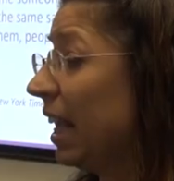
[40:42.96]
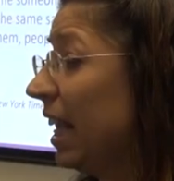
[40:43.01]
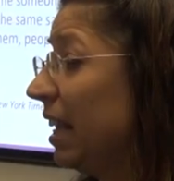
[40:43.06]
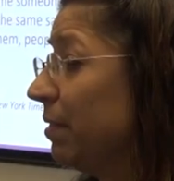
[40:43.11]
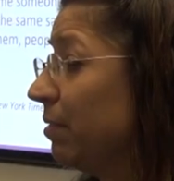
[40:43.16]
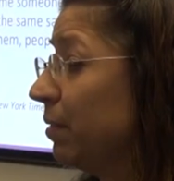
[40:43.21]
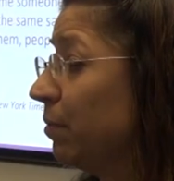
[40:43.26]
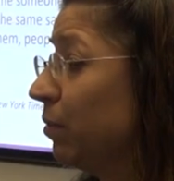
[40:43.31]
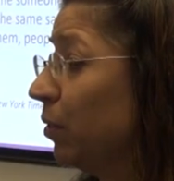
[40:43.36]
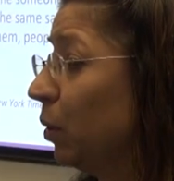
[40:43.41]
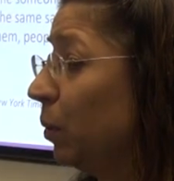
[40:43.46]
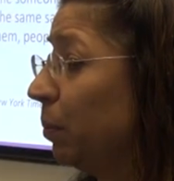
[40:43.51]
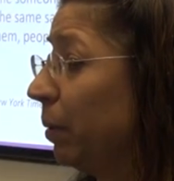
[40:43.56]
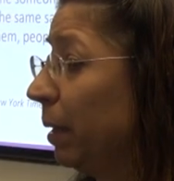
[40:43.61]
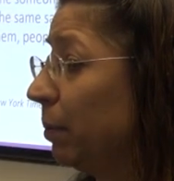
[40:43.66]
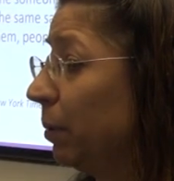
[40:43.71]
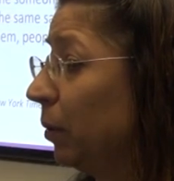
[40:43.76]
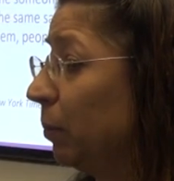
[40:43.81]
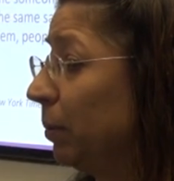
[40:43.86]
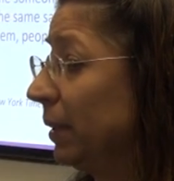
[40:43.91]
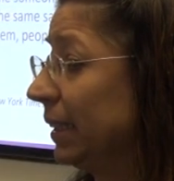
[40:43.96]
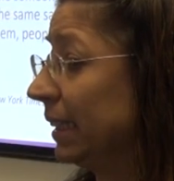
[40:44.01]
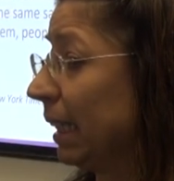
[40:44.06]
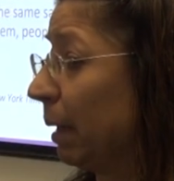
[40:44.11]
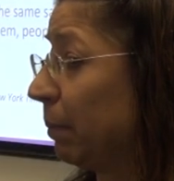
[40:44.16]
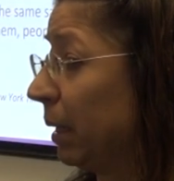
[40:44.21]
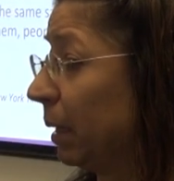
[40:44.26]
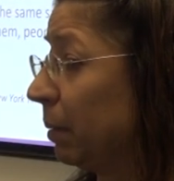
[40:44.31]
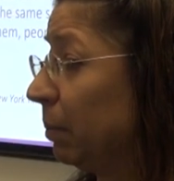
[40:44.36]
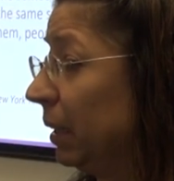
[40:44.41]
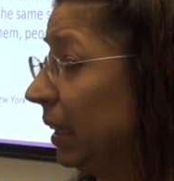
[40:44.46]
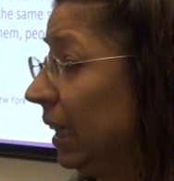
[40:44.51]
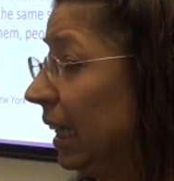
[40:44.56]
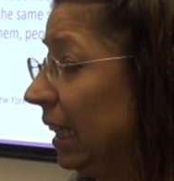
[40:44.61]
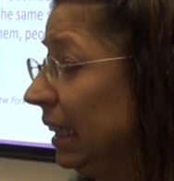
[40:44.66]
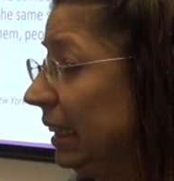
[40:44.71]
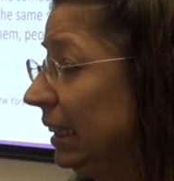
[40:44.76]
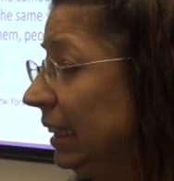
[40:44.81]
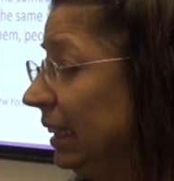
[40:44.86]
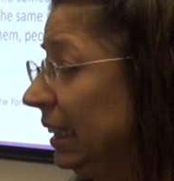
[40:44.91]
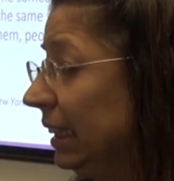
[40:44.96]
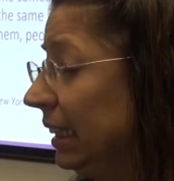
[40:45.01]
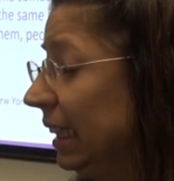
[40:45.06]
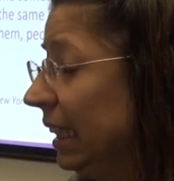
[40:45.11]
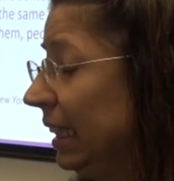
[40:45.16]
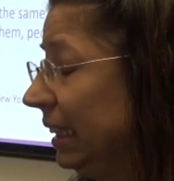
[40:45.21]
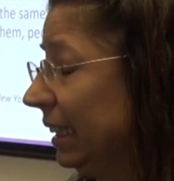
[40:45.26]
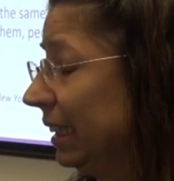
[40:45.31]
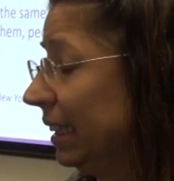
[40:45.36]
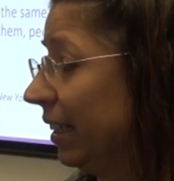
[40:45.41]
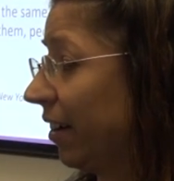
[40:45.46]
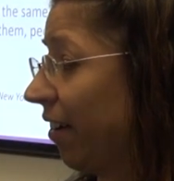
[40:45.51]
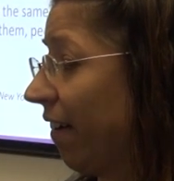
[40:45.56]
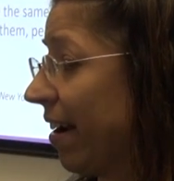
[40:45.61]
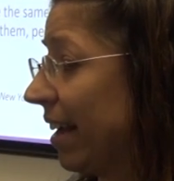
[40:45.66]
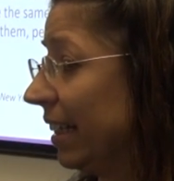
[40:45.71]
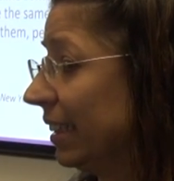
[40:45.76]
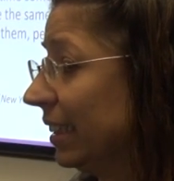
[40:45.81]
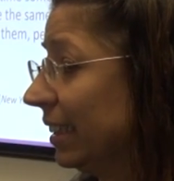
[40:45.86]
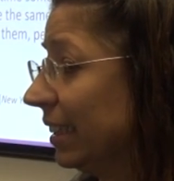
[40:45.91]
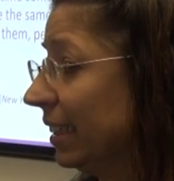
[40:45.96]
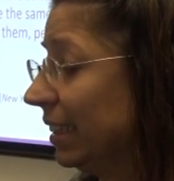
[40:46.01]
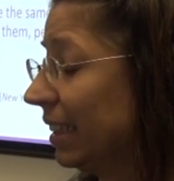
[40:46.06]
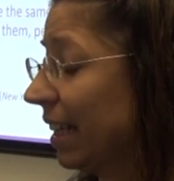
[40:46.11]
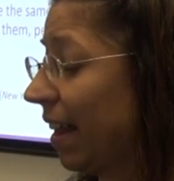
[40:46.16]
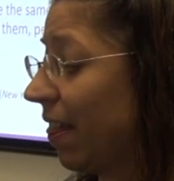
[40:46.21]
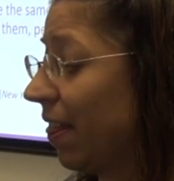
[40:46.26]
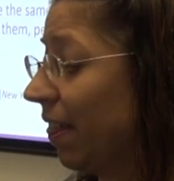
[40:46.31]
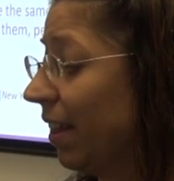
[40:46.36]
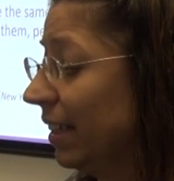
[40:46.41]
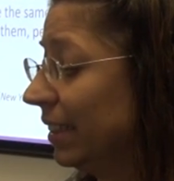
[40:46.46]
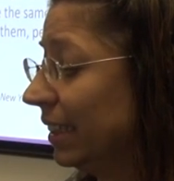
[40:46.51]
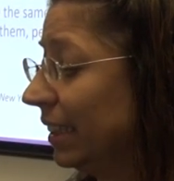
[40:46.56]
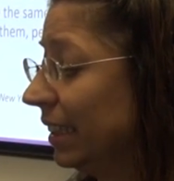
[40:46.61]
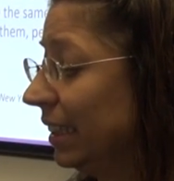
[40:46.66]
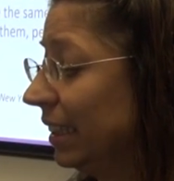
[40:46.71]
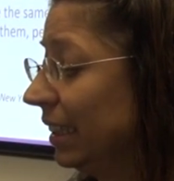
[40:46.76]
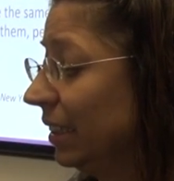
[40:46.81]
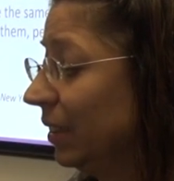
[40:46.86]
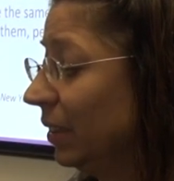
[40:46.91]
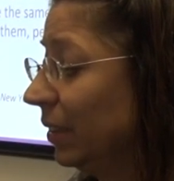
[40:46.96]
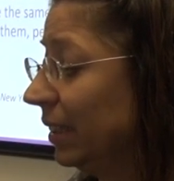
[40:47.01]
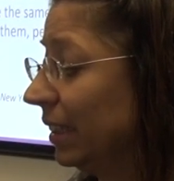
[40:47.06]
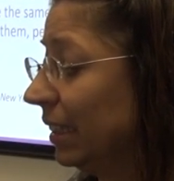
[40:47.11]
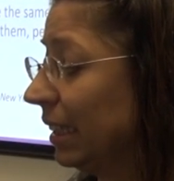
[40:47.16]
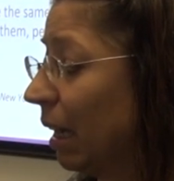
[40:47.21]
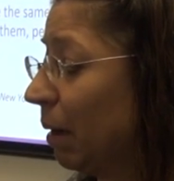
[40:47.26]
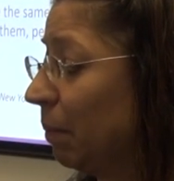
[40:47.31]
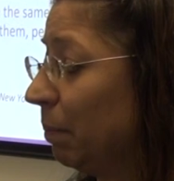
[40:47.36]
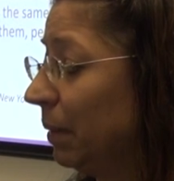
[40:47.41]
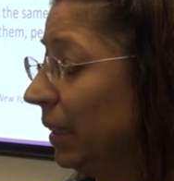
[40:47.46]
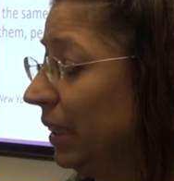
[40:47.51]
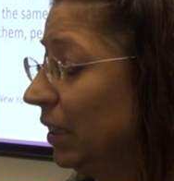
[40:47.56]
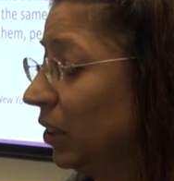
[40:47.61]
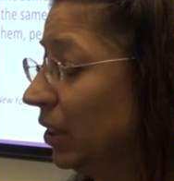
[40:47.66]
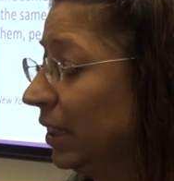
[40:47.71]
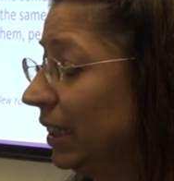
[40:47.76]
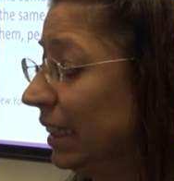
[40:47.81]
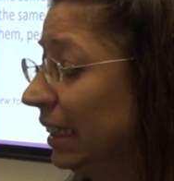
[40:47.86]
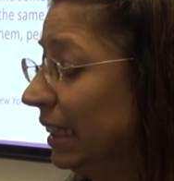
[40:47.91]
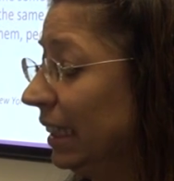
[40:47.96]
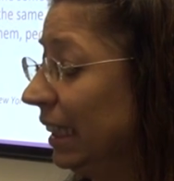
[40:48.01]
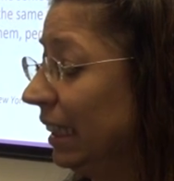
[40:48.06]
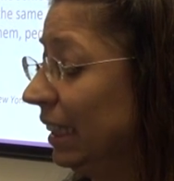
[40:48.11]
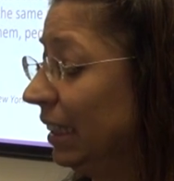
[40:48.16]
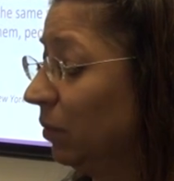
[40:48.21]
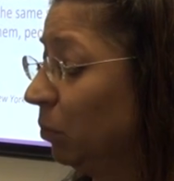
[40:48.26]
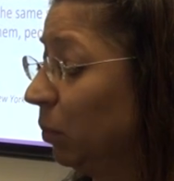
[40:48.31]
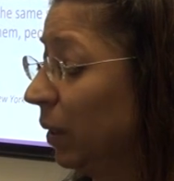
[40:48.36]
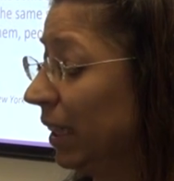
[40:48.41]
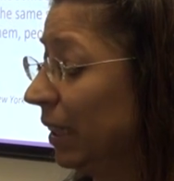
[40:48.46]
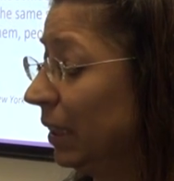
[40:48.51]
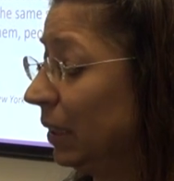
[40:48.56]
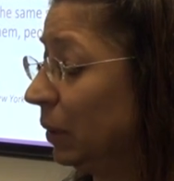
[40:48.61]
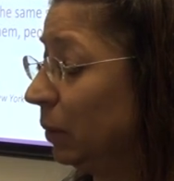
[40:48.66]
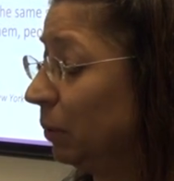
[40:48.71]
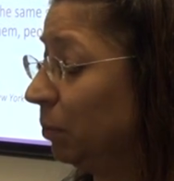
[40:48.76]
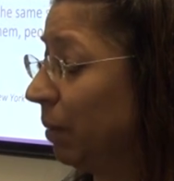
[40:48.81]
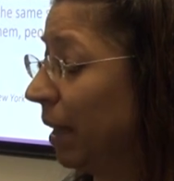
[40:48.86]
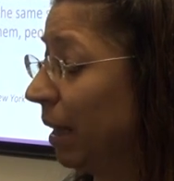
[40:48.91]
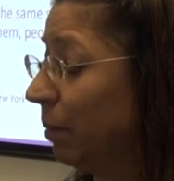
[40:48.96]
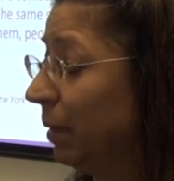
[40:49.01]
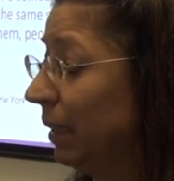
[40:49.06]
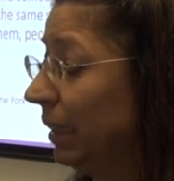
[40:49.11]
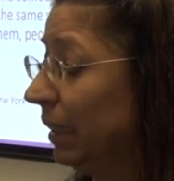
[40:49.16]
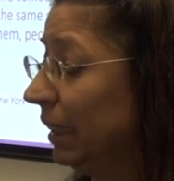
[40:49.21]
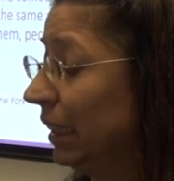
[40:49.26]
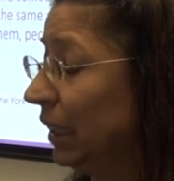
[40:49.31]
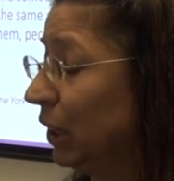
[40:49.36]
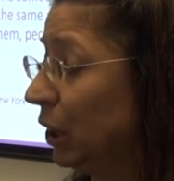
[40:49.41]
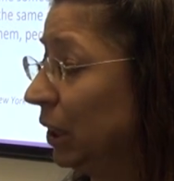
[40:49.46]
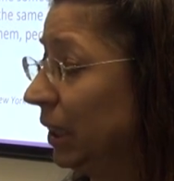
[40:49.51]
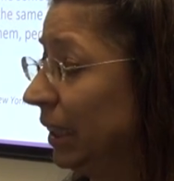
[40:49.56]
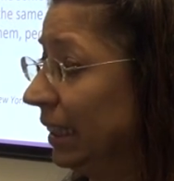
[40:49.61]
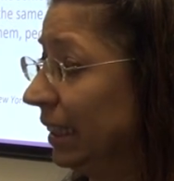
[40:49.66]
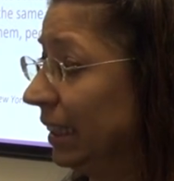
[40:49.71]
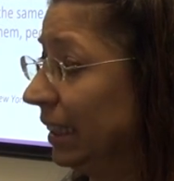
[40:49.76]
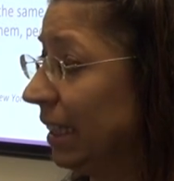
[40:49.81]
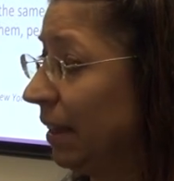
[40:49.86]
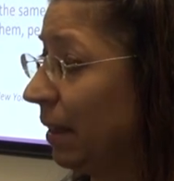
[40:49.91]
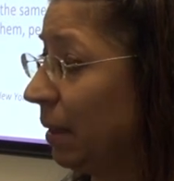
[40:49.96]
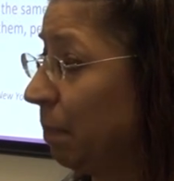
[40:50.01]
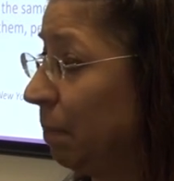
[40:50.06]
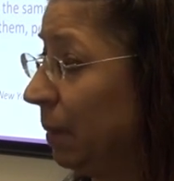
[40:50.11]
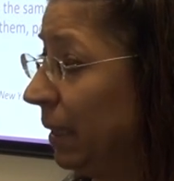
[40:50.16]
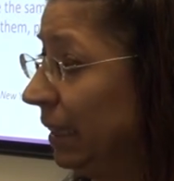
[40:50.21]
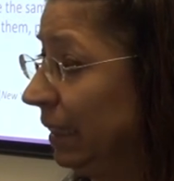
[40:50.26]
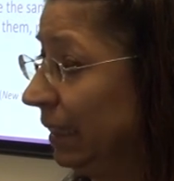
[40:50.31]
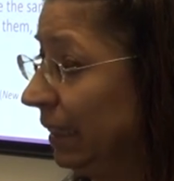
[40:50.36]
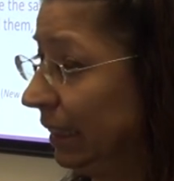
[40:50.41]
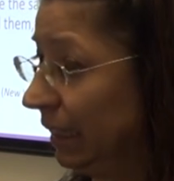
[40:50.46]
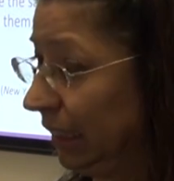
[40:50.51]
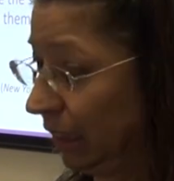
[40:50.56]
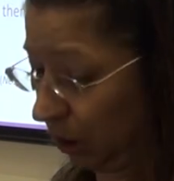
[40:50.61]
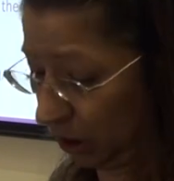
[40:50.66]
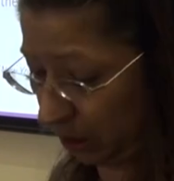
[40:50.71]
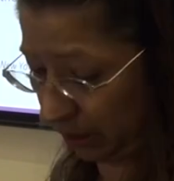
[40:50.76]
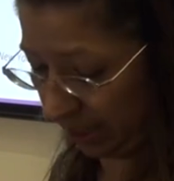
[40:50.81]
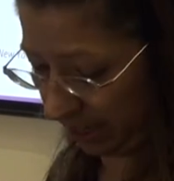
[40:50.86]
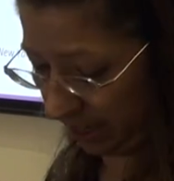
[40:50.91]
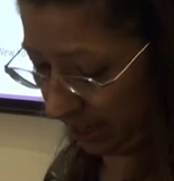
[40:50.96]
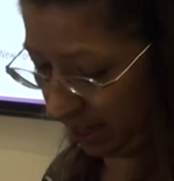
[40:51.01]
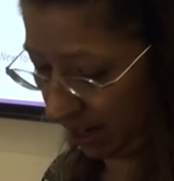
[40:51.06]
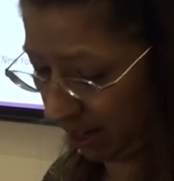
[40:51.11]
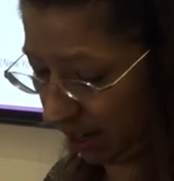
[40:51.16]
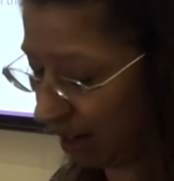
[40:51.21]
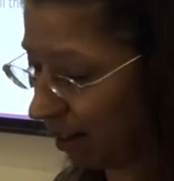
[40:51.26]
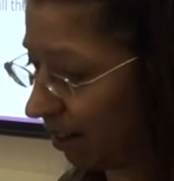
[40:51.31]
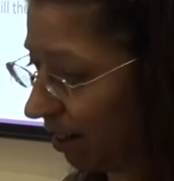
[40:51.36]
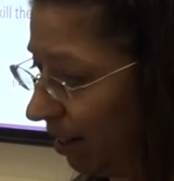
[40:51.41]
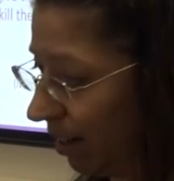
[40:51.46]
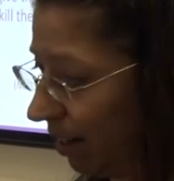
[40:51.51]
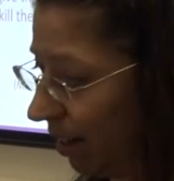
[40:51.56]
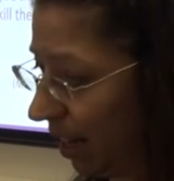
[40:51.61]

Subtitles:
even for people who are a bit sceptical at e-cigarettes, there's still some interest in, well, maybe addiction isn't the biggest issue here,